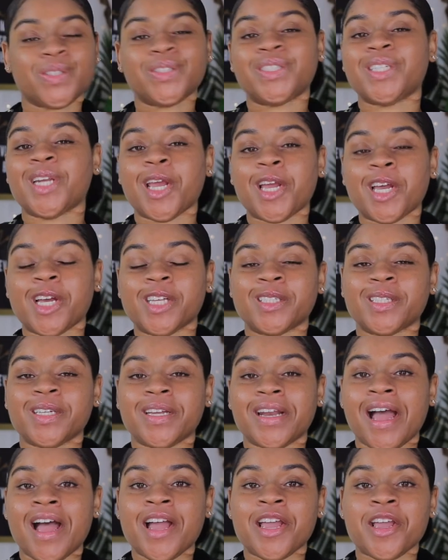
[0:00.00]
today, cousin,
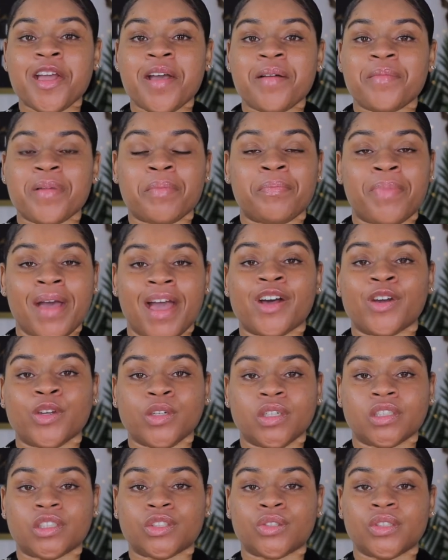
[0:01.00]
I am back on
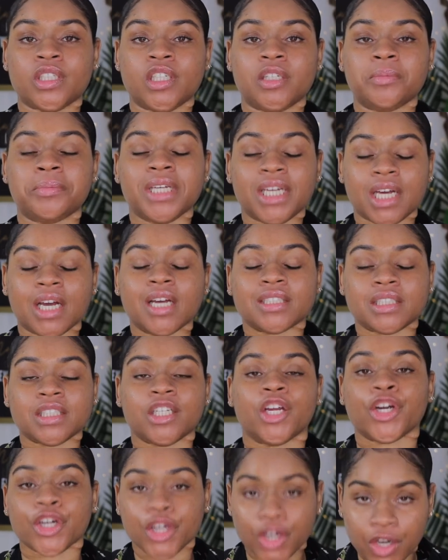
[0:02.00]
your screen because
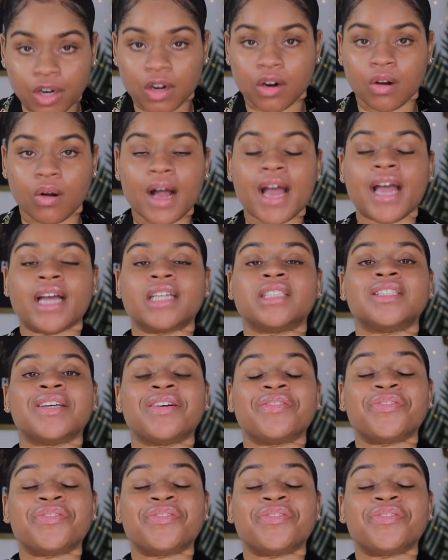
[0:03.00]
your girl has